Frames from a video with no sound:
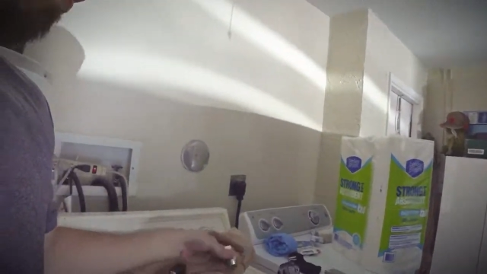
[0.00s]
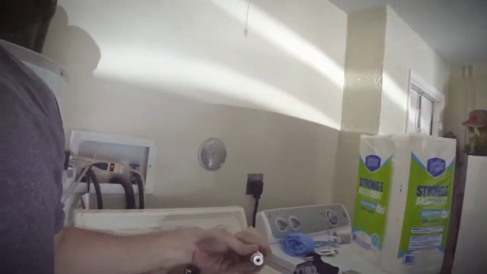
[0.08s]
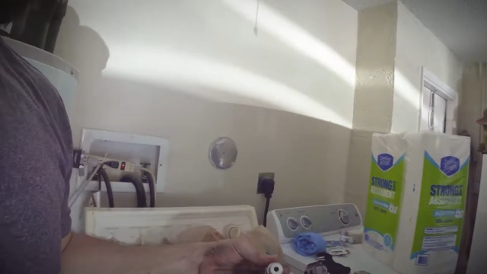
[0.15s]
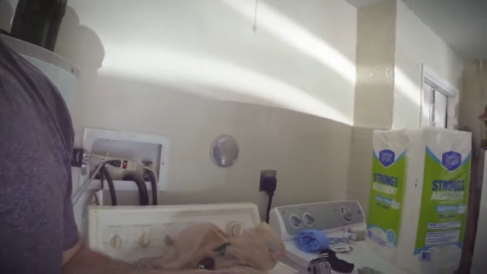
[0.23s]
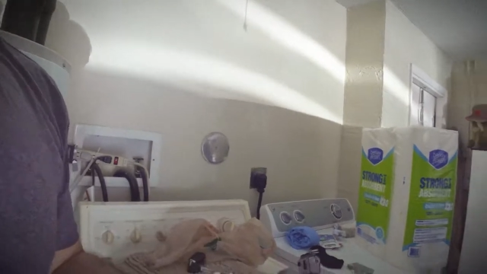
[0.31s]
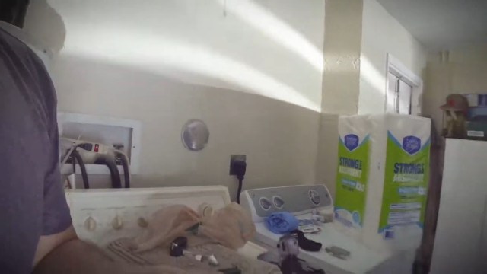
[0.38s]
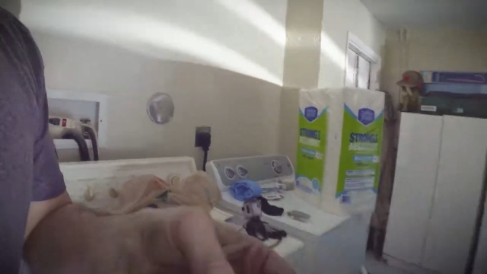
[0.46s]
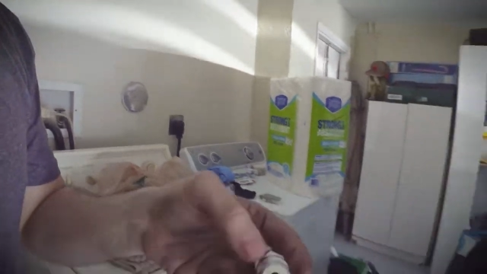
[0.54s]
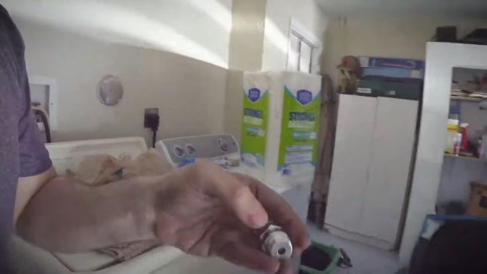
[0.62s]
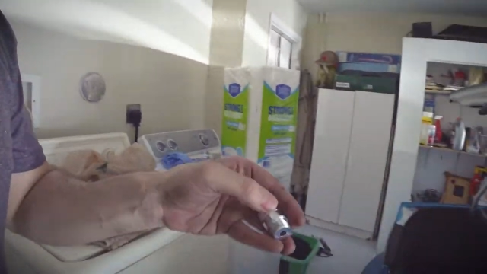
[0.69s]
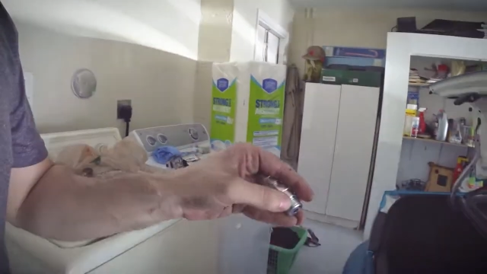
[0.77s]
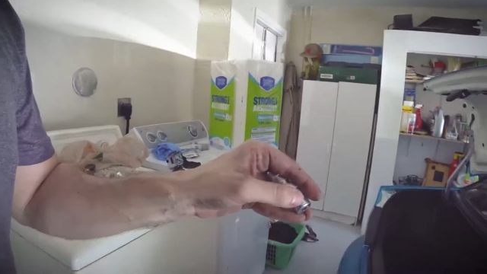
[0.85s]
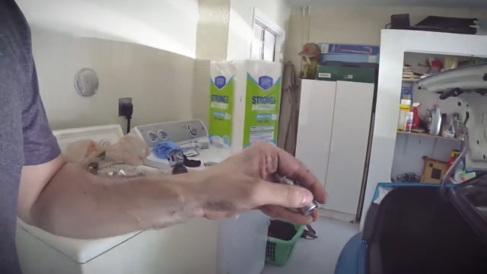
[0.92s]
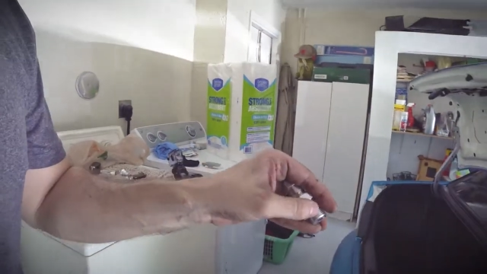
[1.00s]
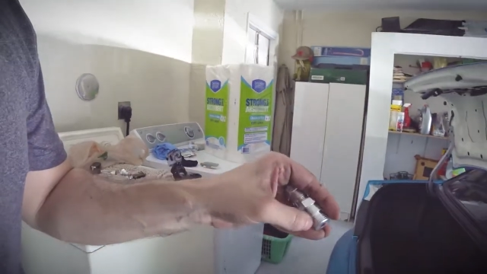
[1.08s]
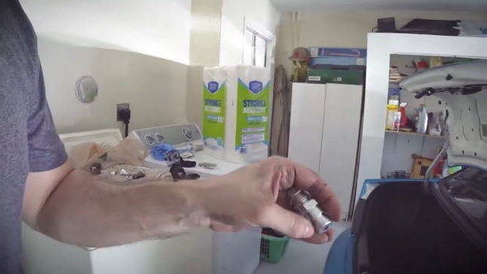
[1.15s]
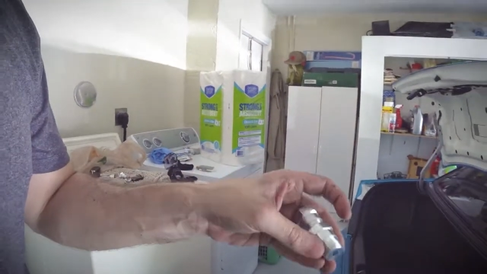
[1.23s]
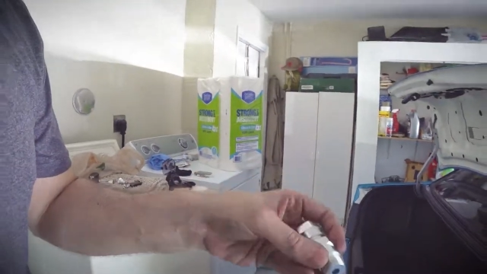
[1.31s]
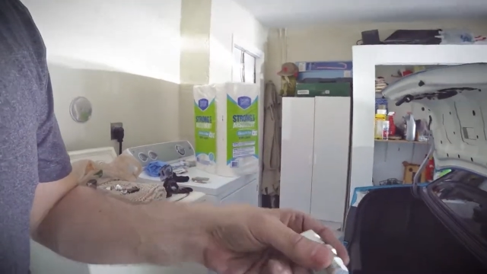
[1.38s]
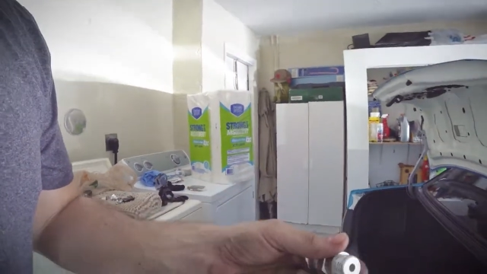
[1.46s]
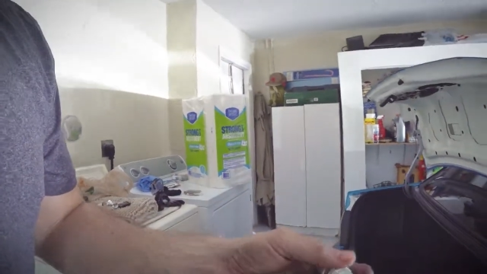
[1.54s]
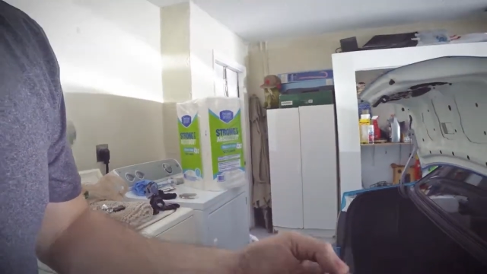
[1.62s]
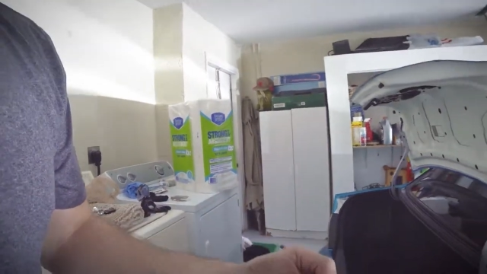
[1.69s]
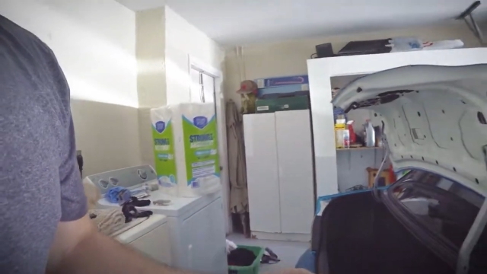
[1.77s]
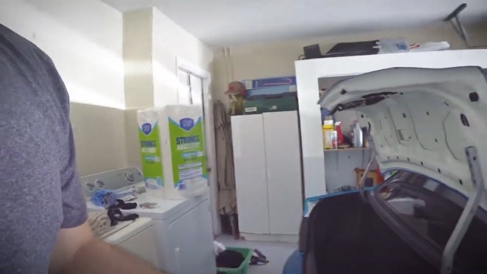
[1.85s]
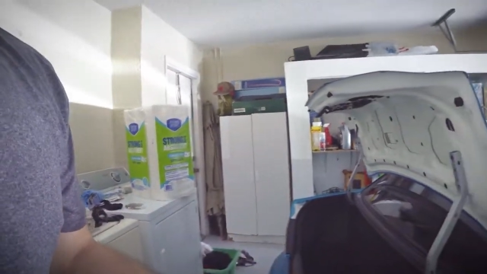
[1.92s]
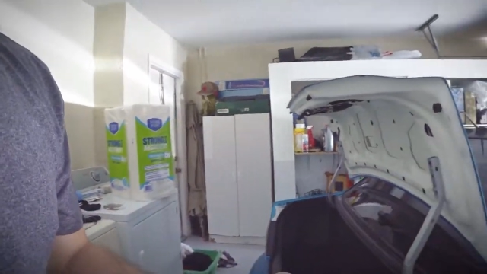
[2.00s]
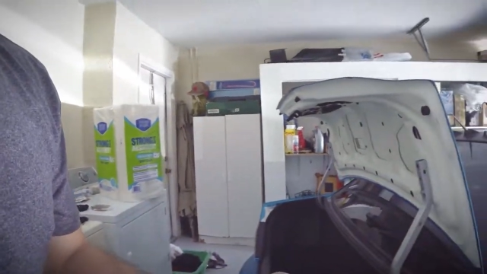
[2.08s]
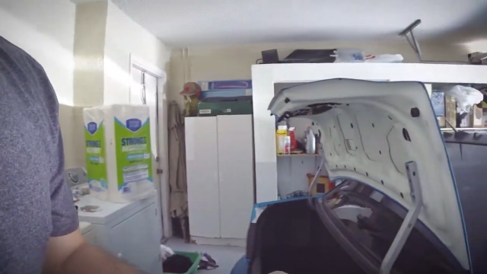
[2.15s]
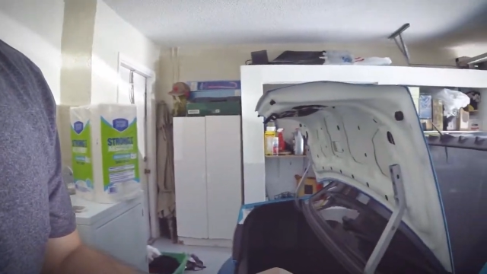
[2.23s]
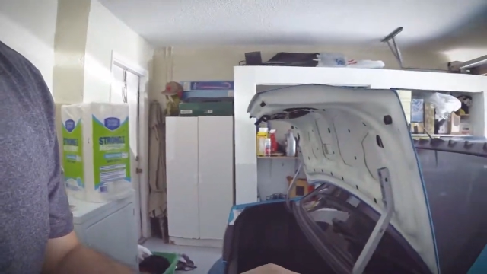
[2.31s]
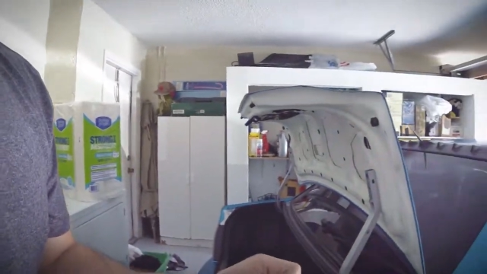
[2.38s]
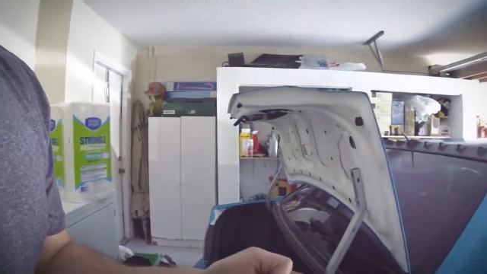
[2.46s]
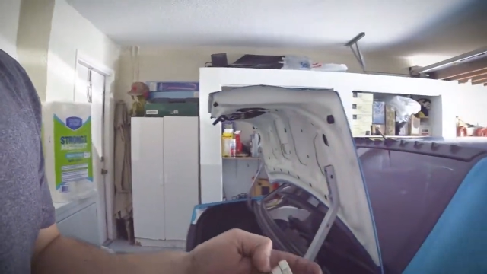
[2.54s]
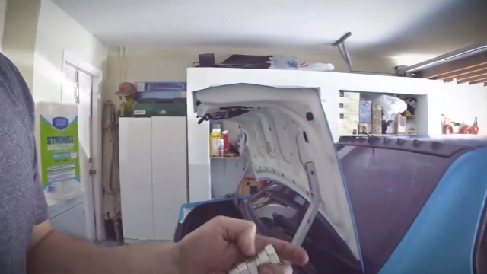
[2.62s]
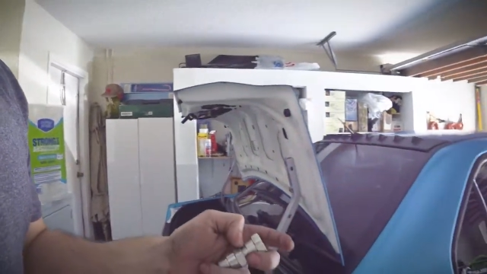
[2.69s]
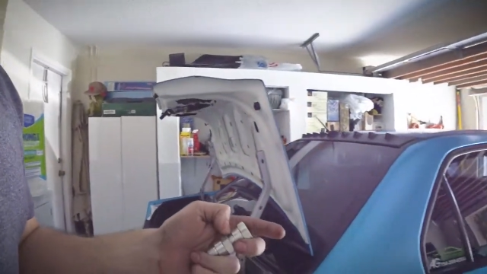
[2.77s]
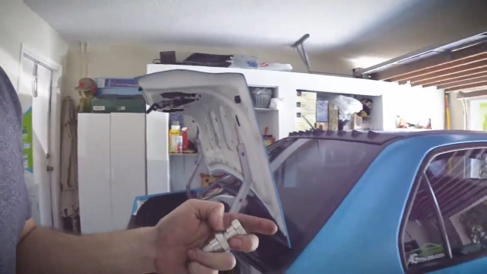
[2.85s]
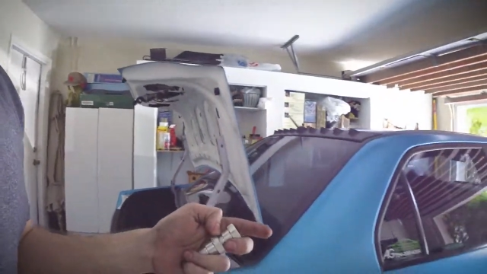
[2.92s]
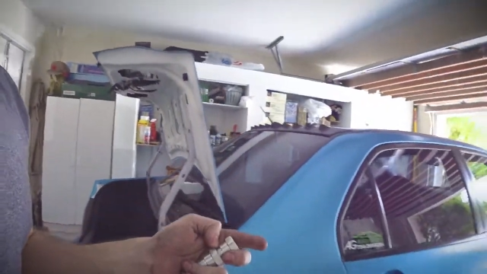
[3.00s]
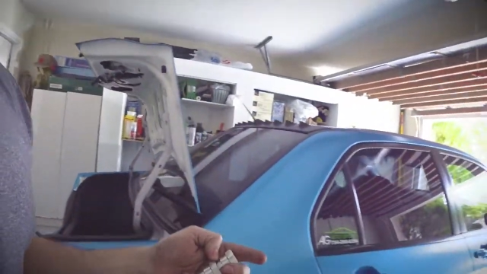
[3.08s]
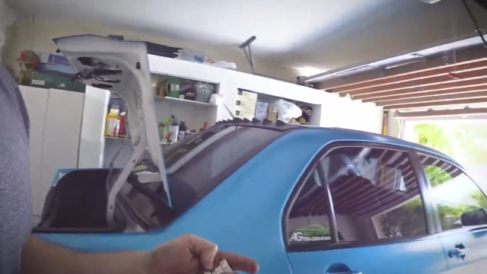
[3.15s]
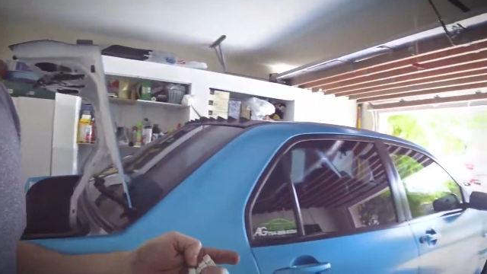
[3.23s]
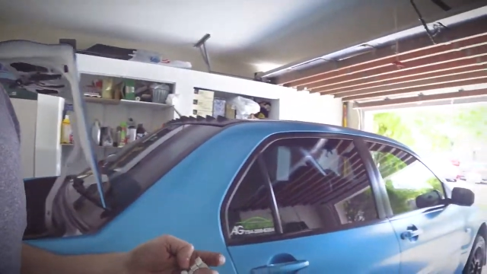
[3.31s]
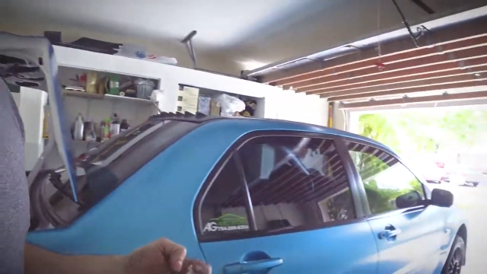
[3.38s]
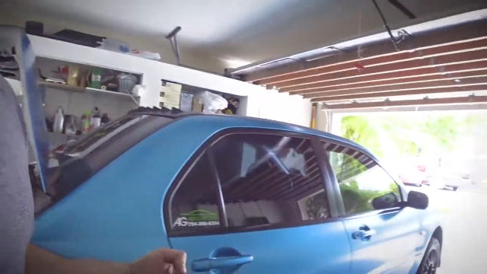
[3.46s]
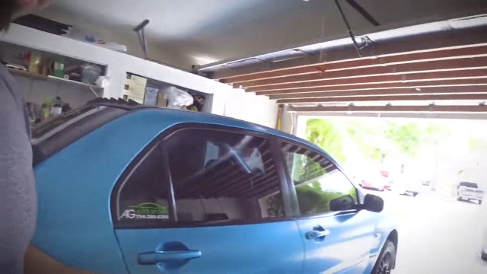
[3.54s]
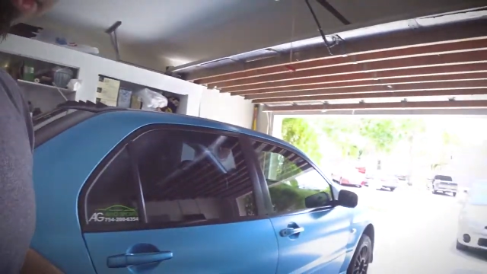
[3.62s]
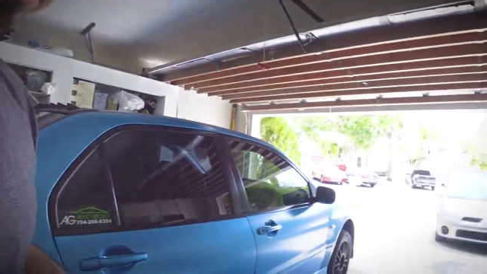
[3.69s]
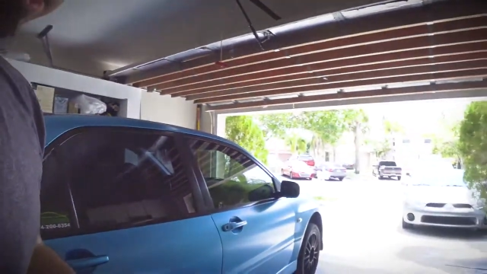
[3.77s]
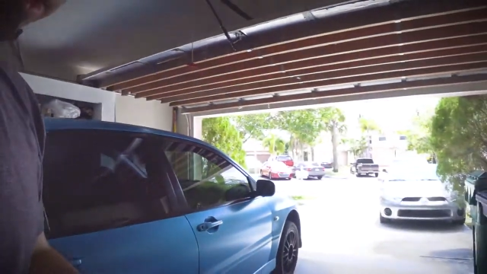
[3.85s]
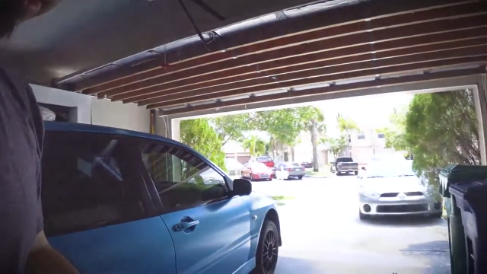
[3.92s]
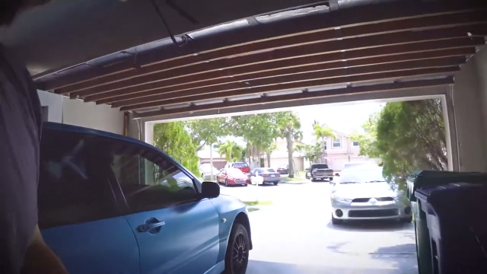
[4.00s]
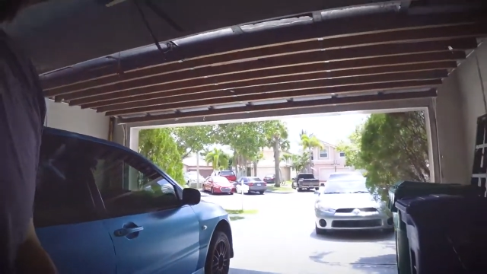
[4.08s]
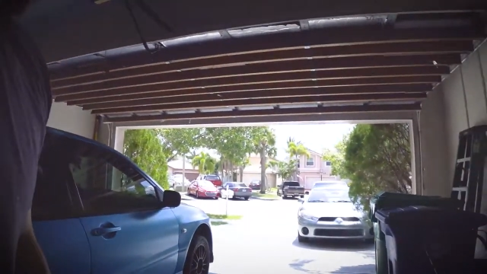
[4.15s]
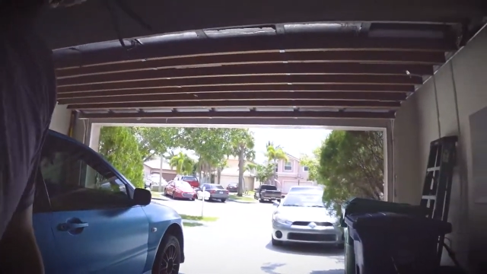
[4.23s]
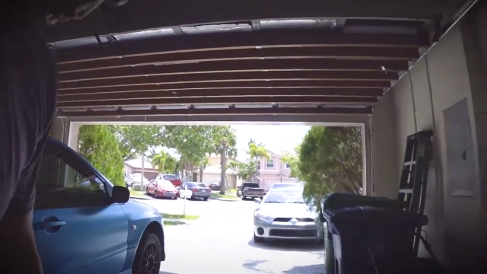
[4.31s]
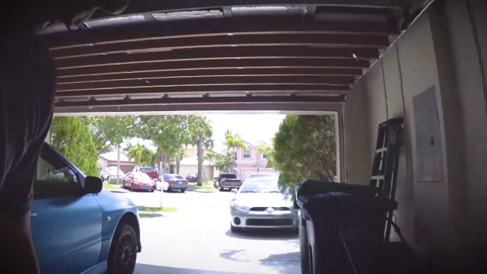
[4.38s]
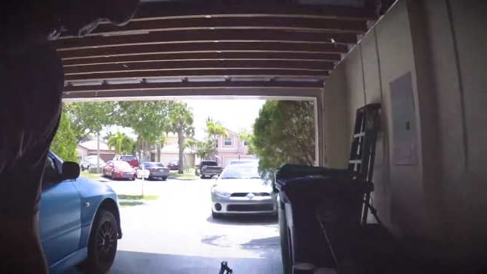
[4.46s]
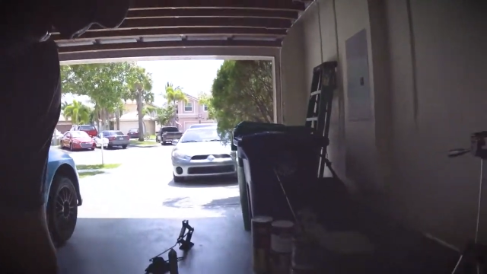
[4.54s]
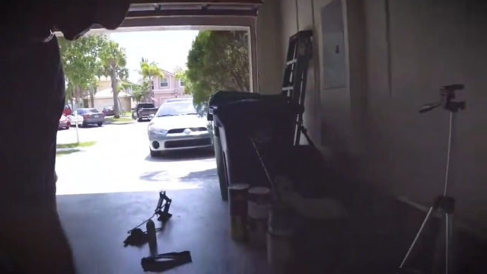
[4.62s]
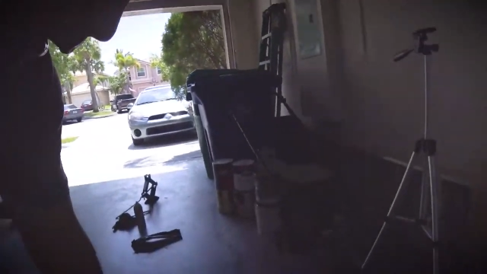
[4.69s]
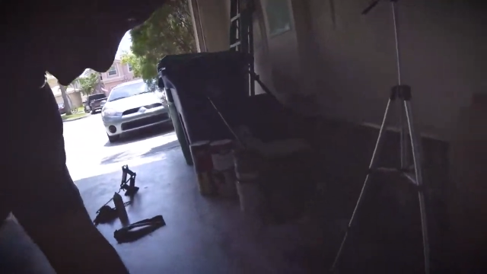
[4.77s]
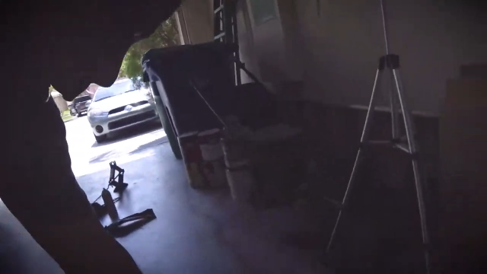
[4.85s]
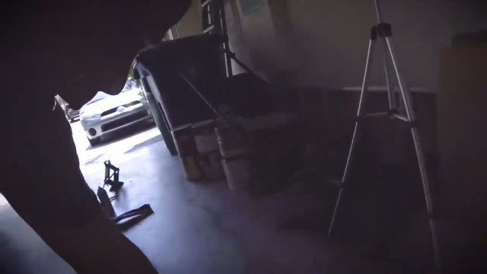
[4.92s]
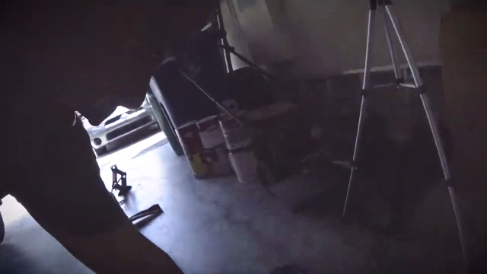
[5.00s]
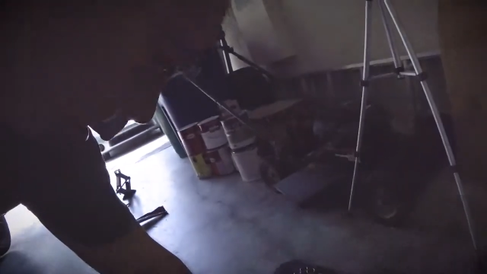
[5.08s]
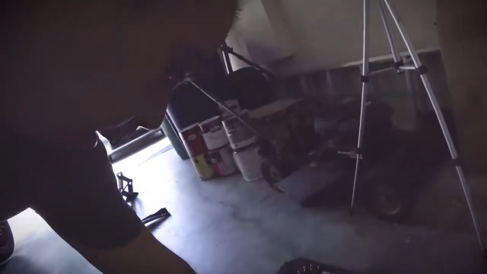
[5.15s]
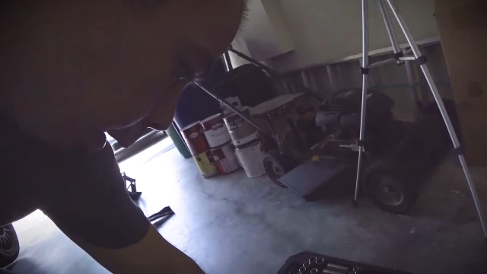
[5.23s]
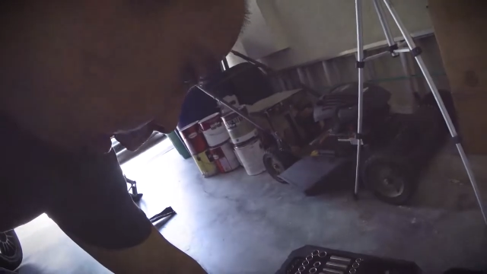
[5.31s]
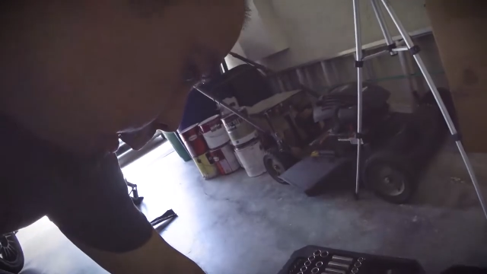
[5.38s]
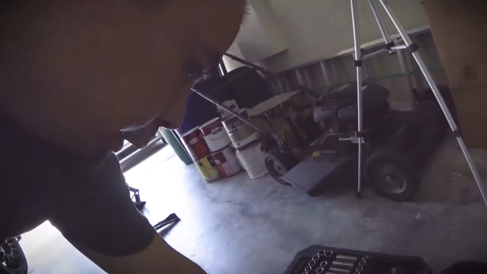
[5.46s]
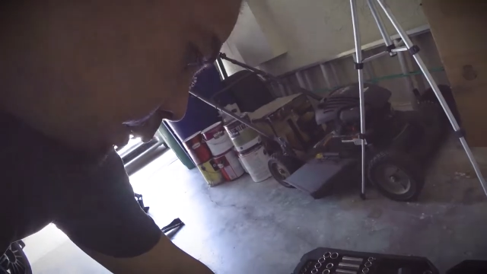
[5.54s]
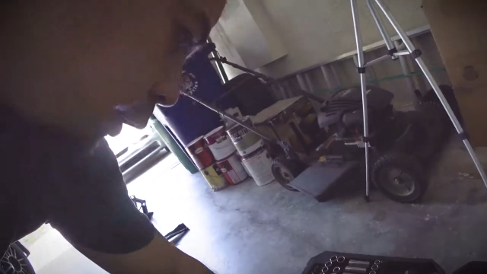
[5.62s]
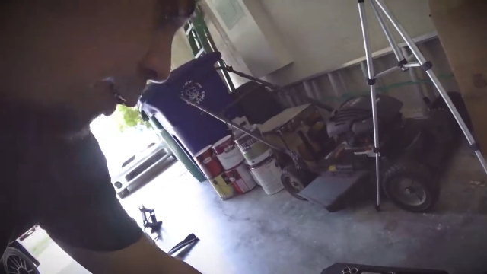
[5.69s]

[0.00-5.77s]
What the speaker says: No face is visible, so there are no lips to read.